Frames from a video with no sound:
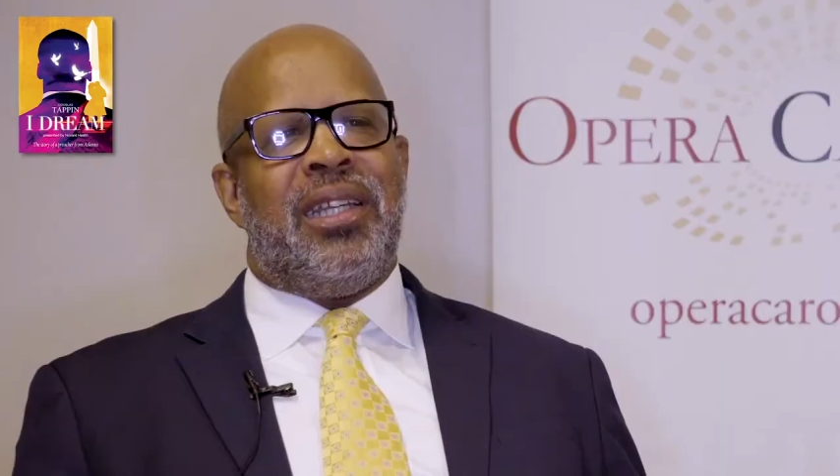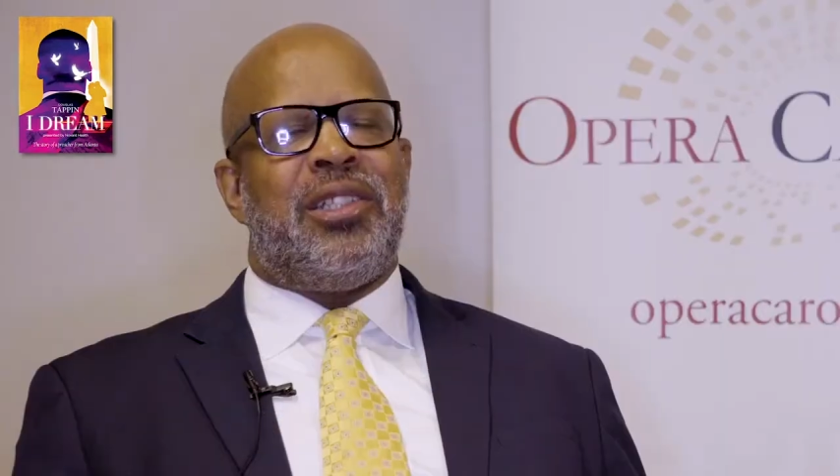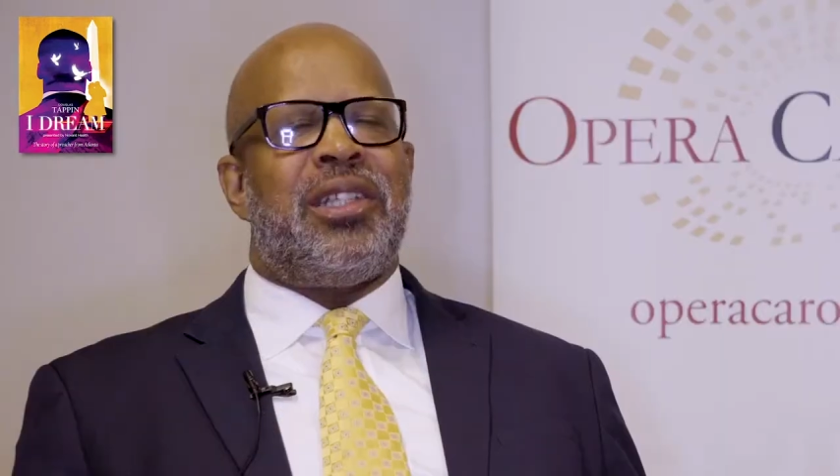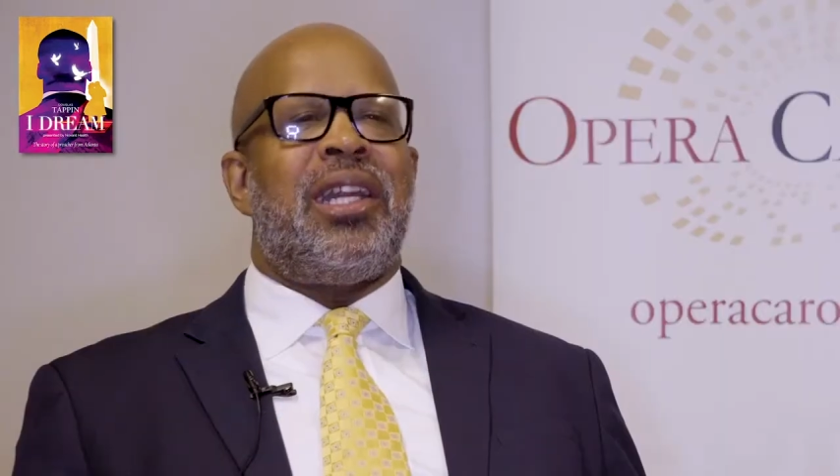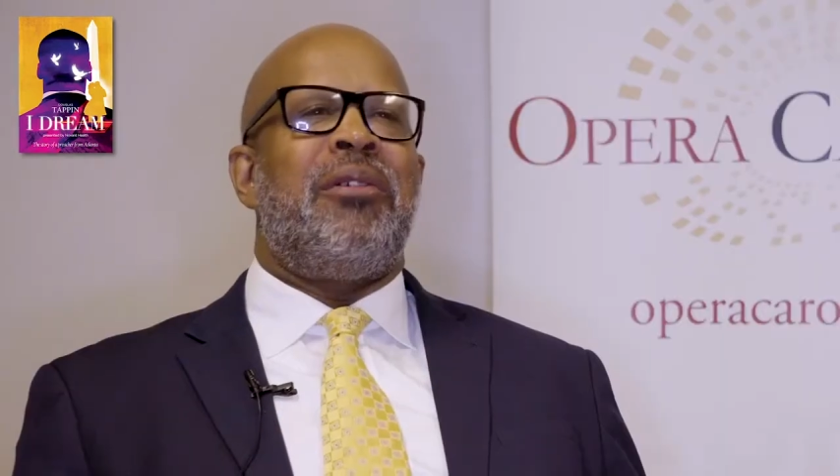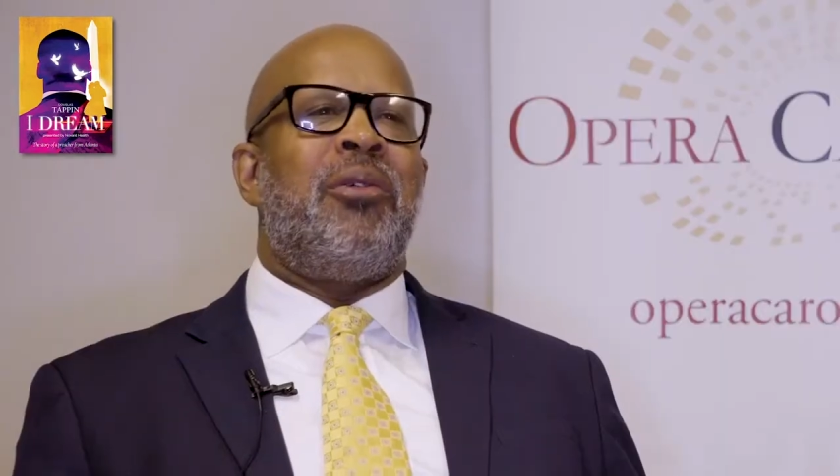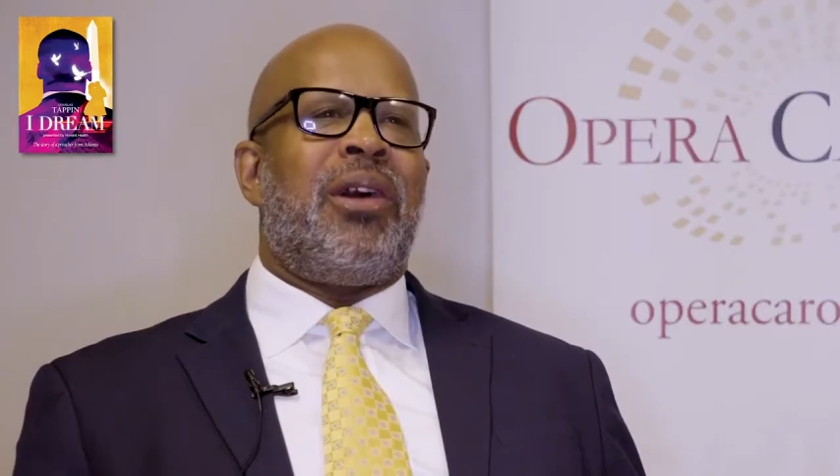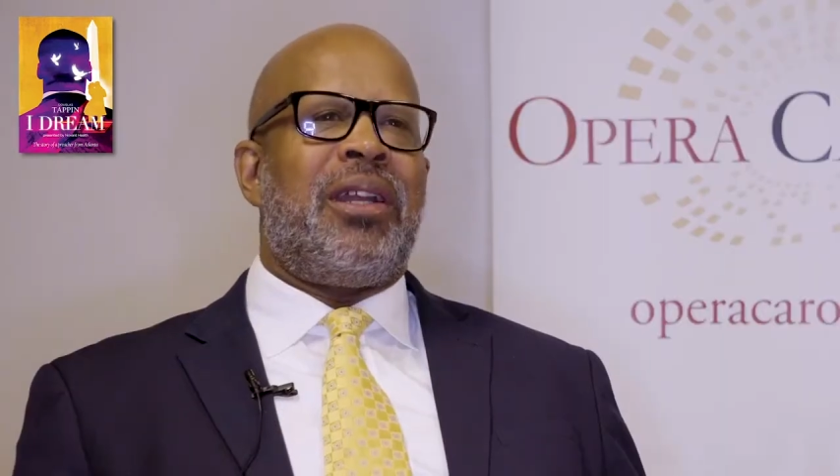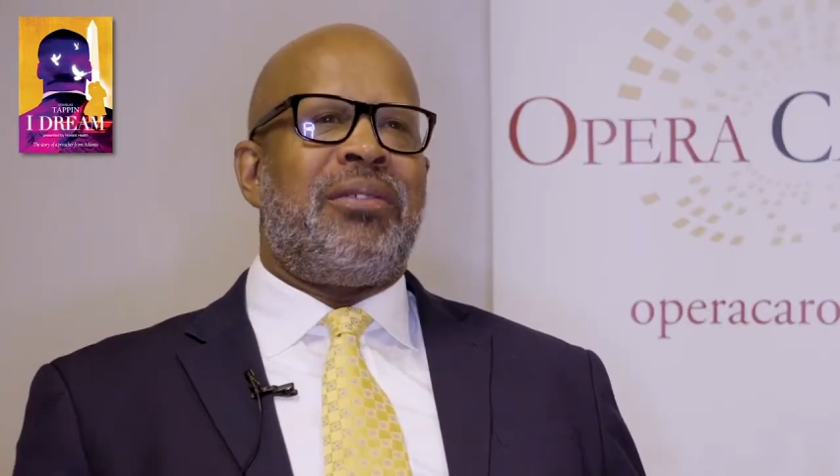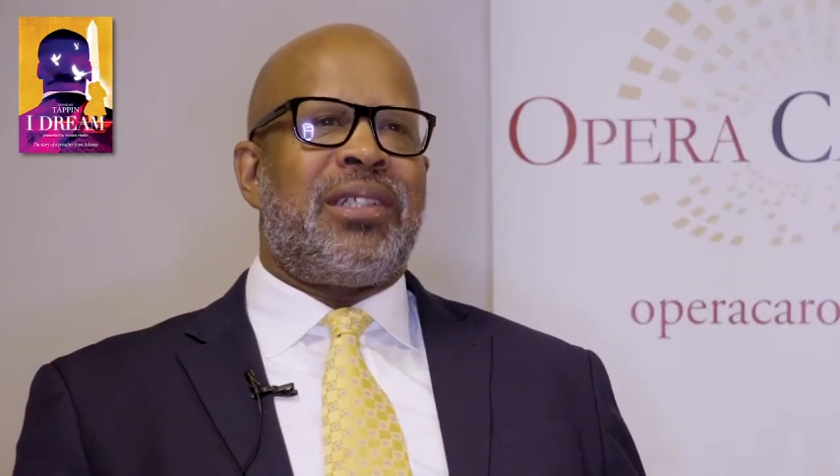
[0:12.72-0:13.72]
Each and every
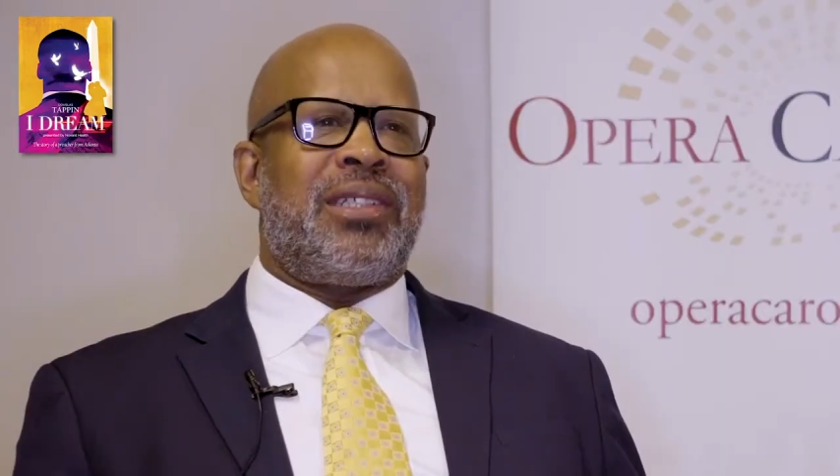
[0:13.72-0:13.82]
one of